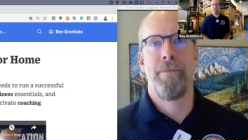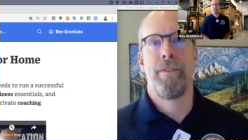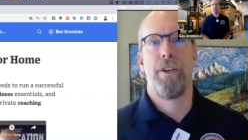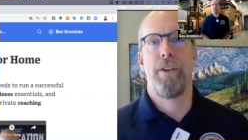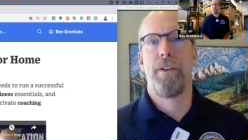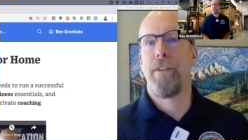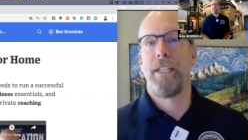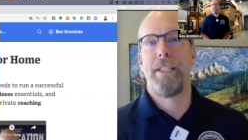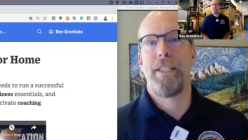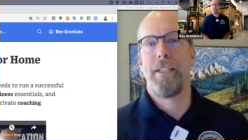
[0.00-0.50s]
can
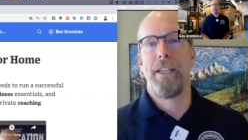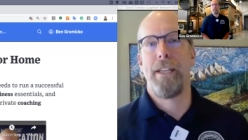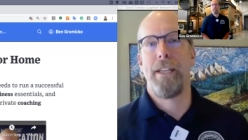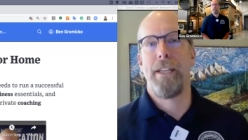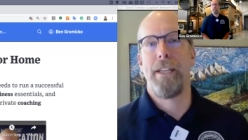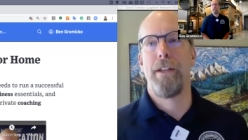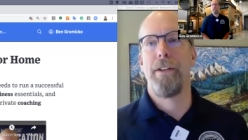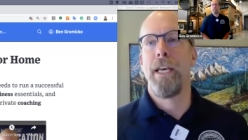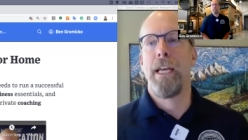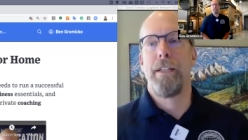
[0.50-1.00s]
write this down
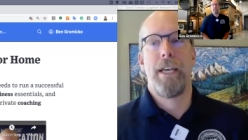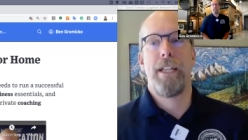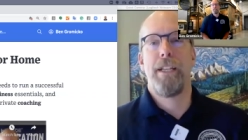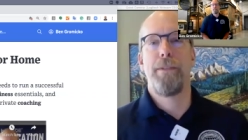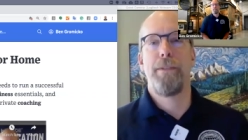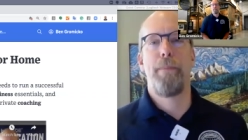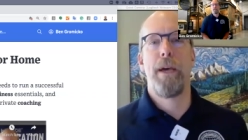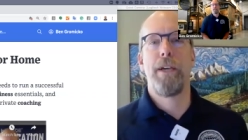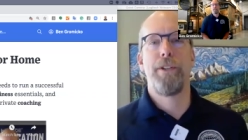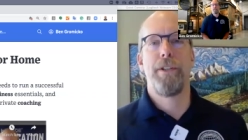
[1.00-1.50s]
10
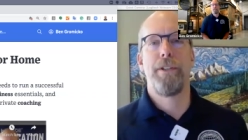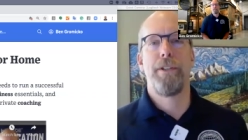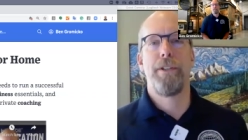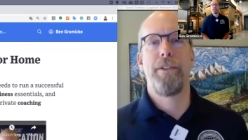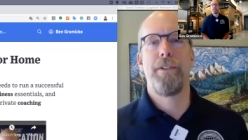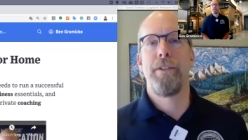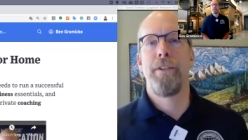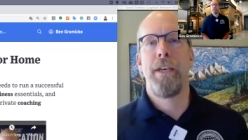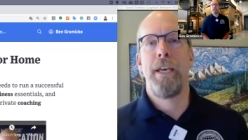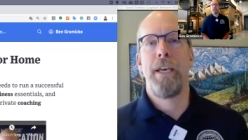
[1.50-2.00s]

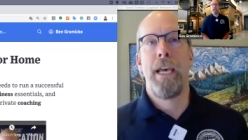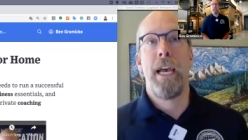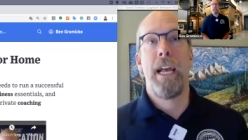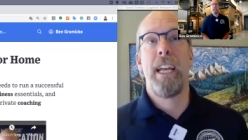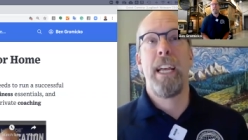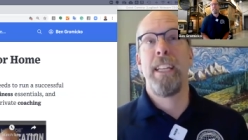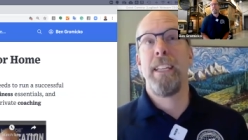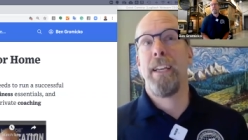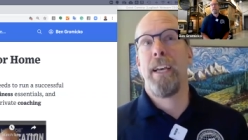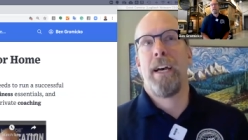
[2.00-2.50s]
inspections,
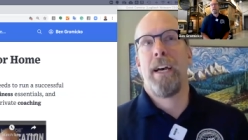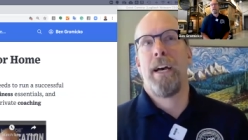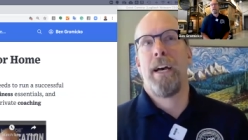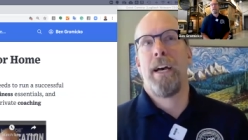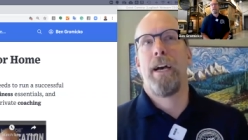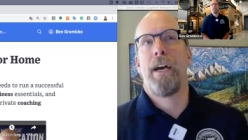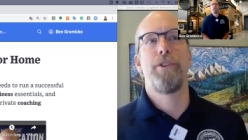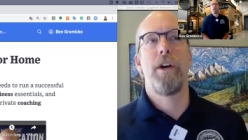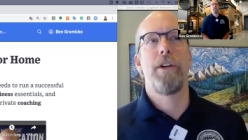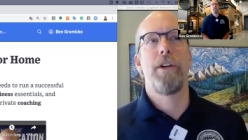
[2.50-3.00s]
and I, I
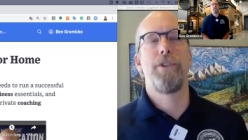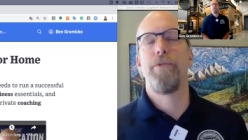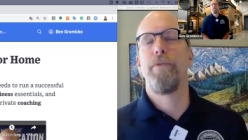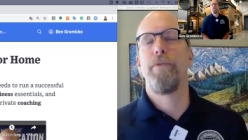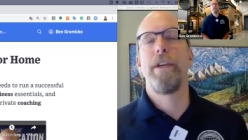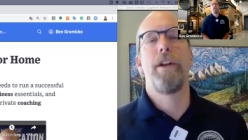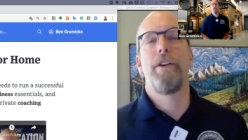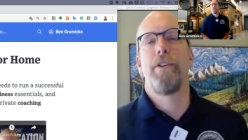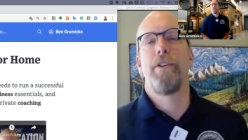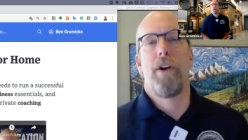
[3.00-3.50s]
charged
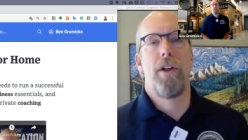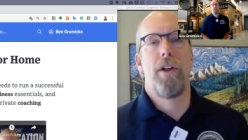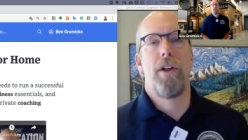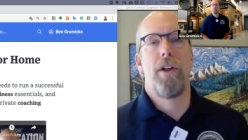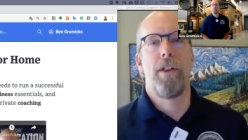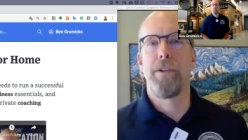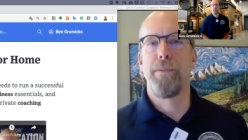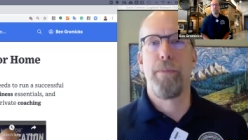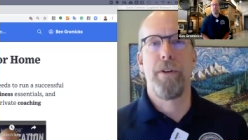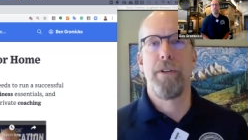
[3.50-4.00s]
$300
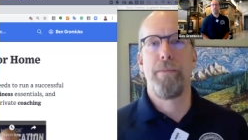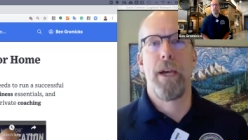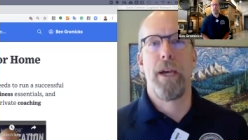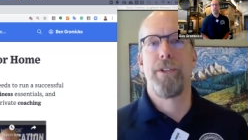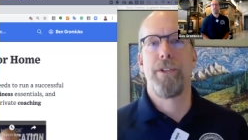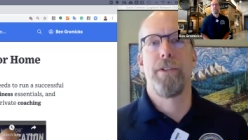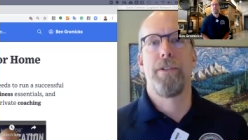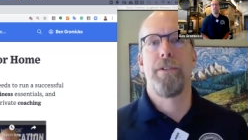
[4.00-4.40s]
per inspection.